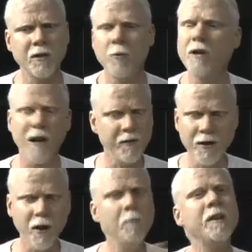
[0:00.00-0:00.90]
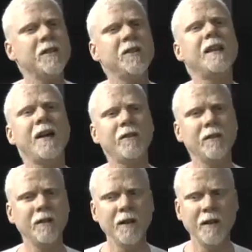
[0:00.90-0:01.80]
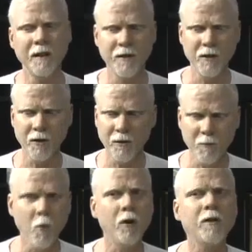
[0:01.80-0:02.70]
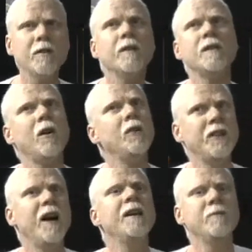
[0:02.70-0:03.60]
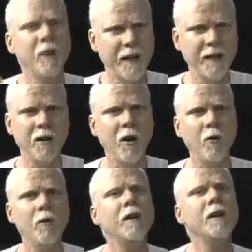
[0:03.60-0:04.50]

So when you got everything all mixed together, your wort is all done and ready to go,